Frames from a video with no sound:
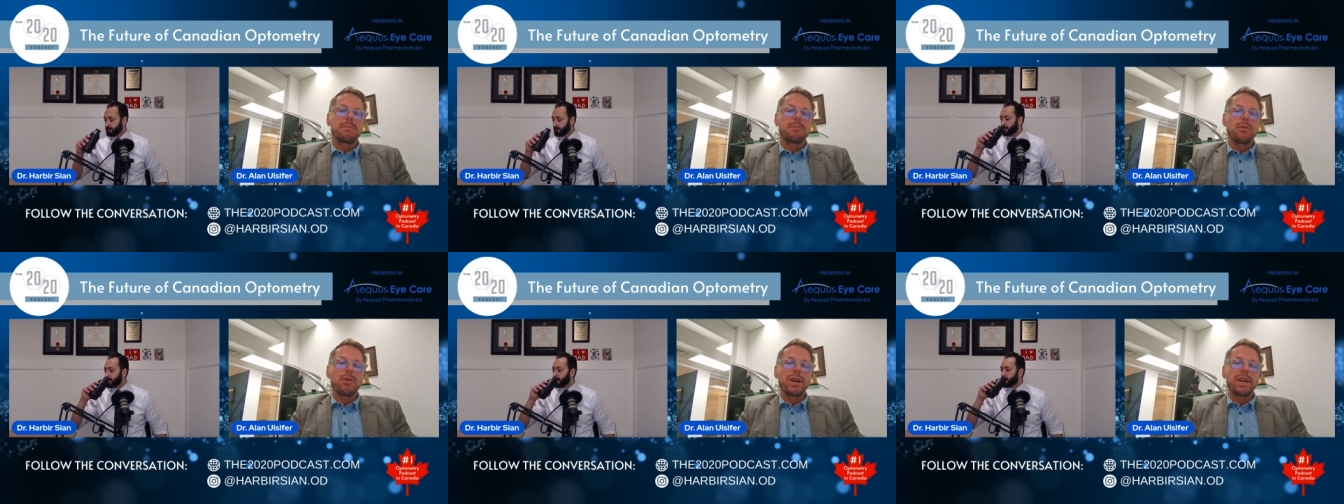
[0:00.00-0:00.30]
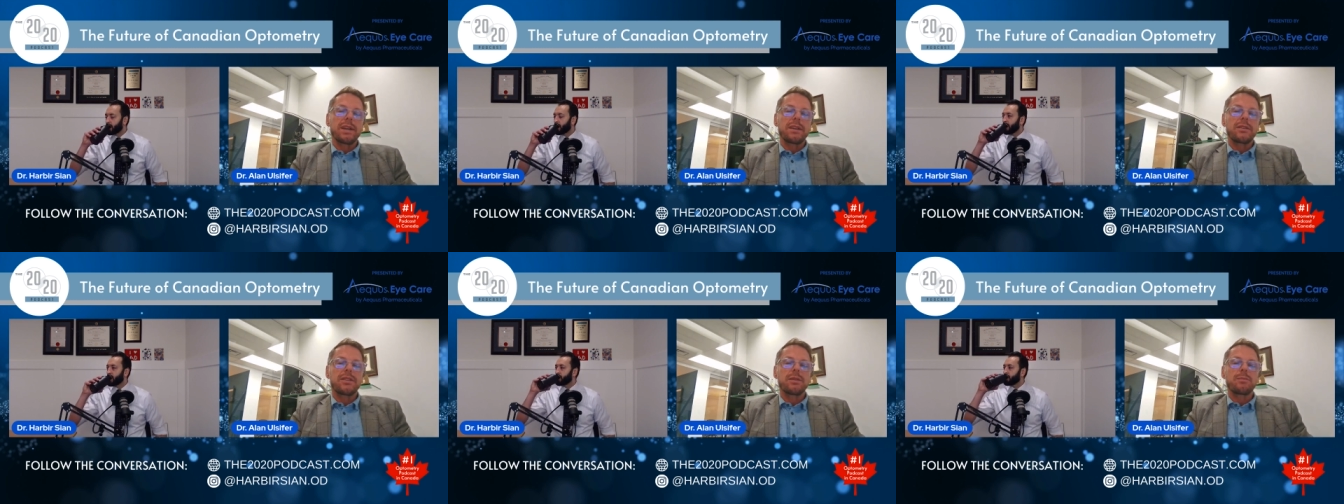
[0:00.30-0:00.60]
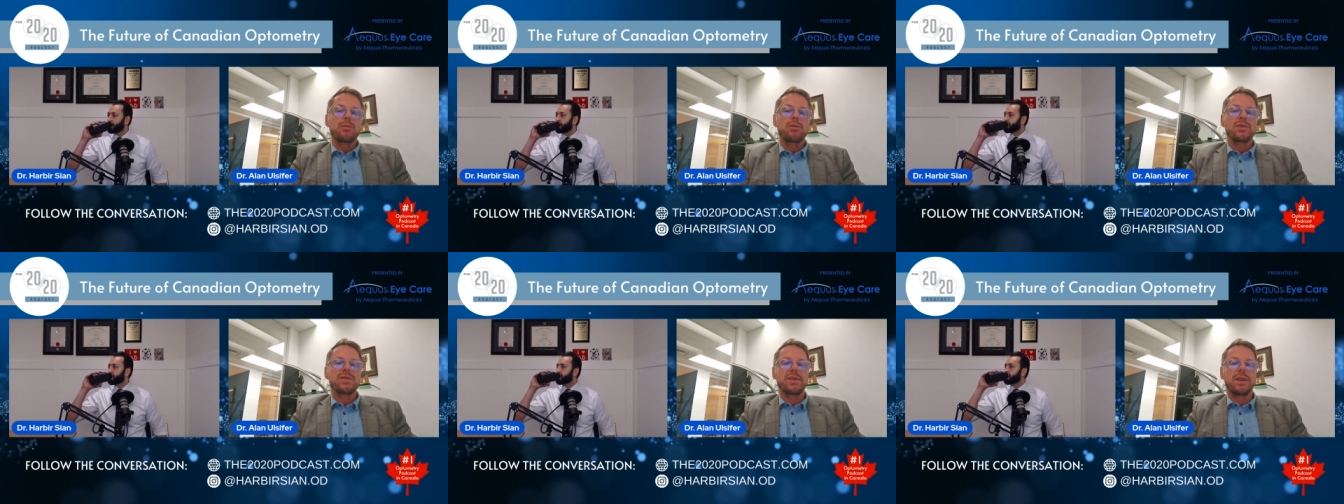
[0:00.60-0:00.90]
break the
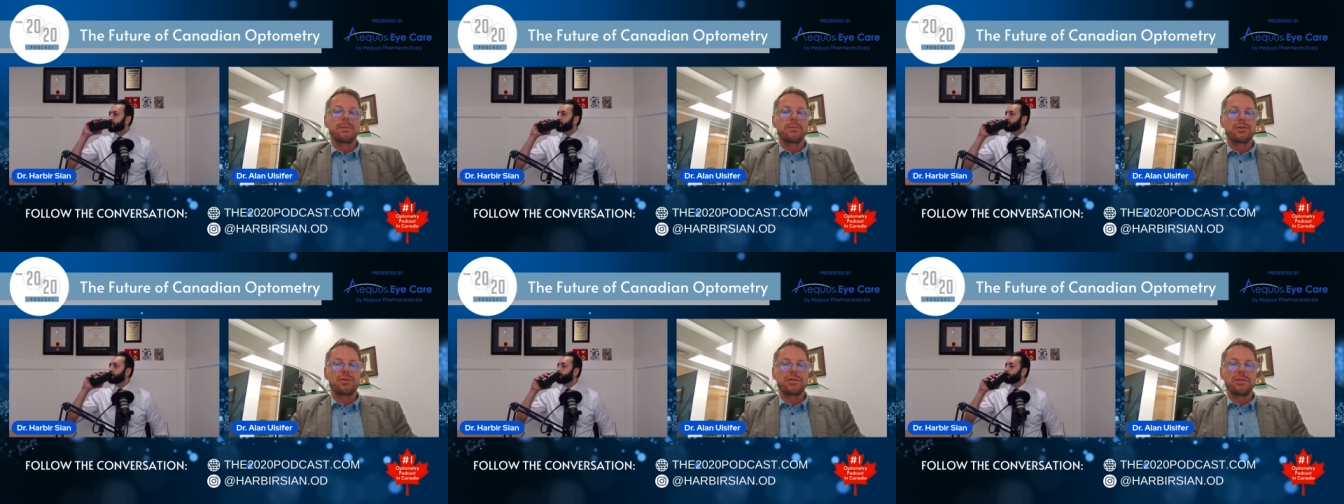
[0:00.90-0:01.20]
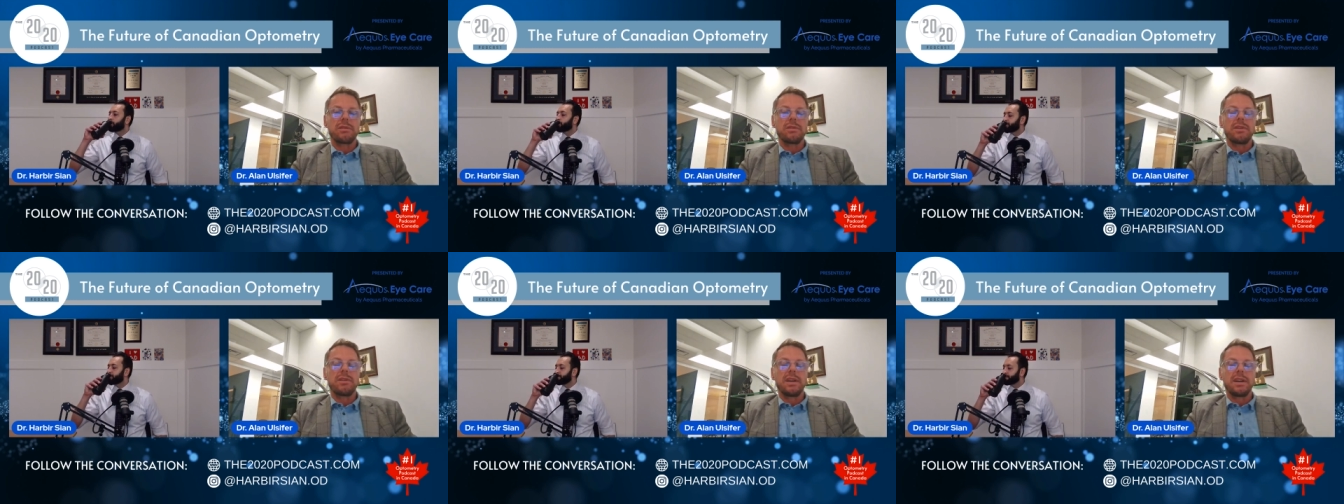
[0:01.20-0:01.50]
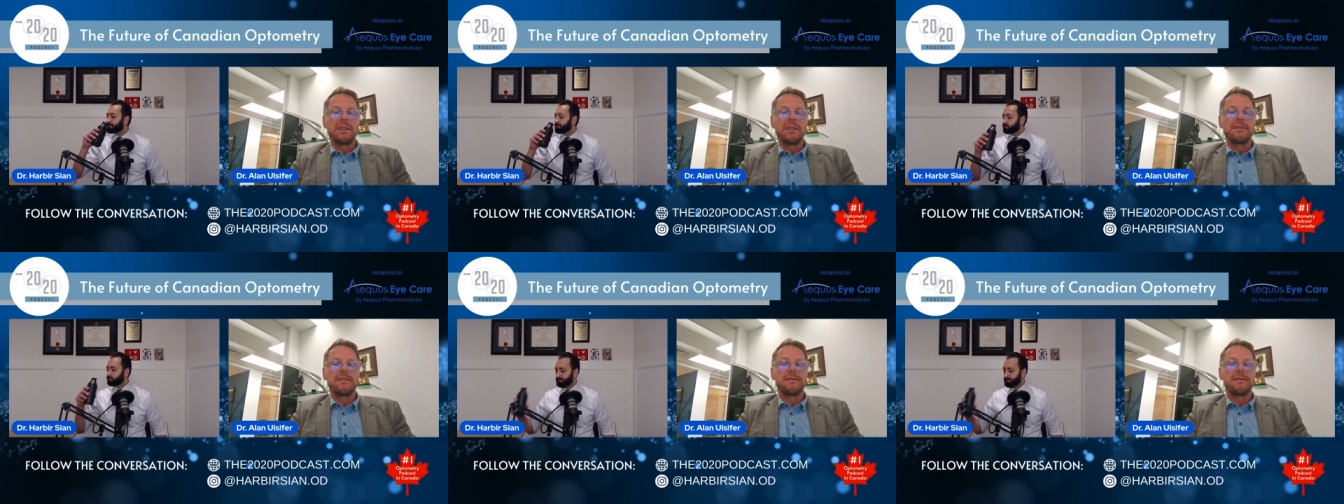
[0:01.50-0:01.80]
perception
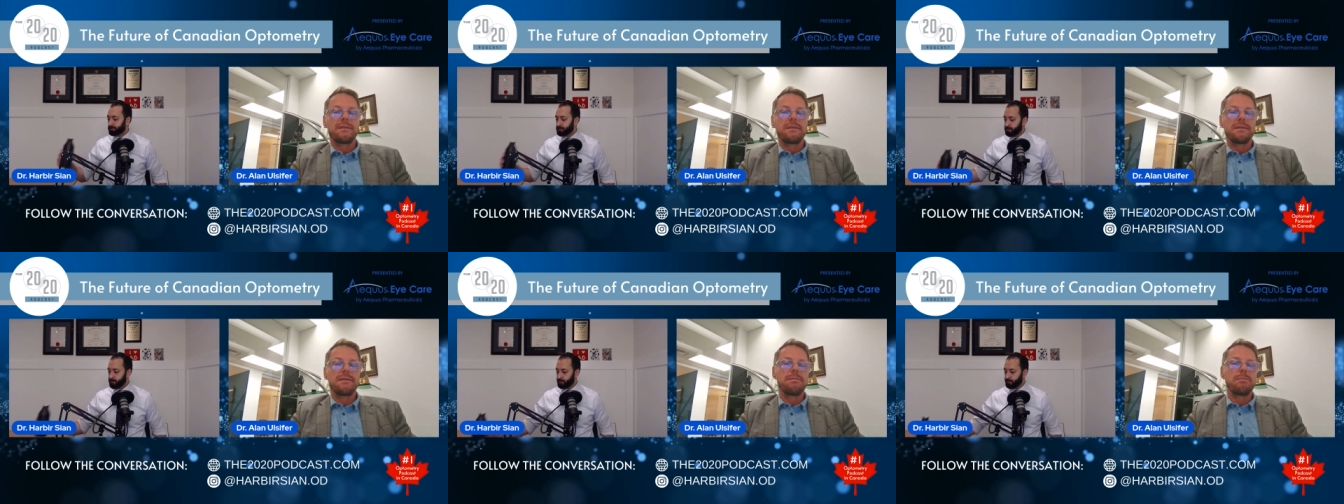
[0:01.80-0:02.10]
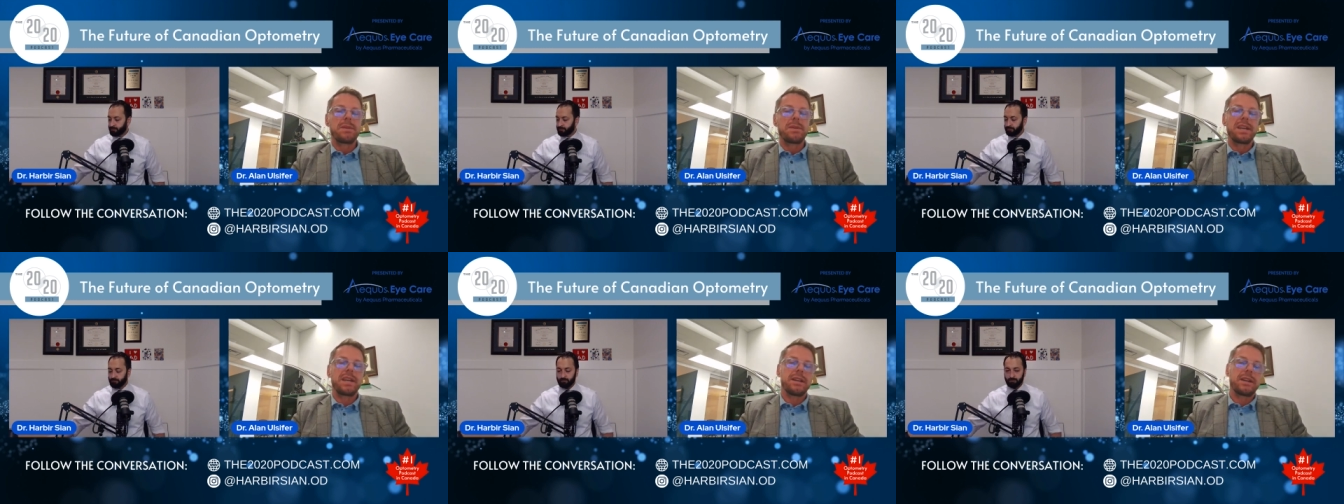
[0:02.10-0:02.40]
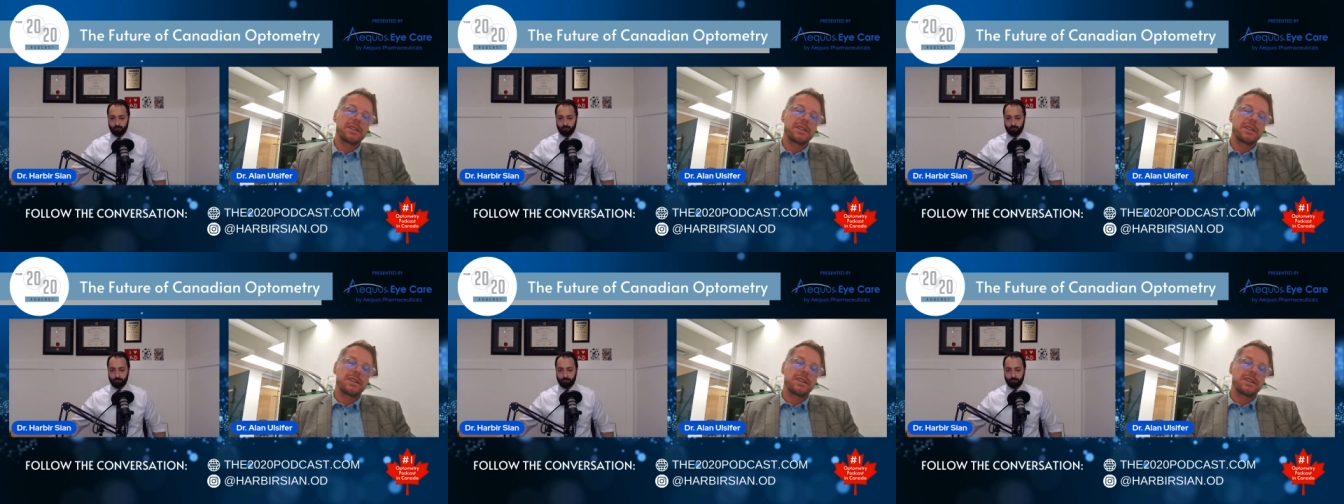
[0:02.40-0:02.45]
of being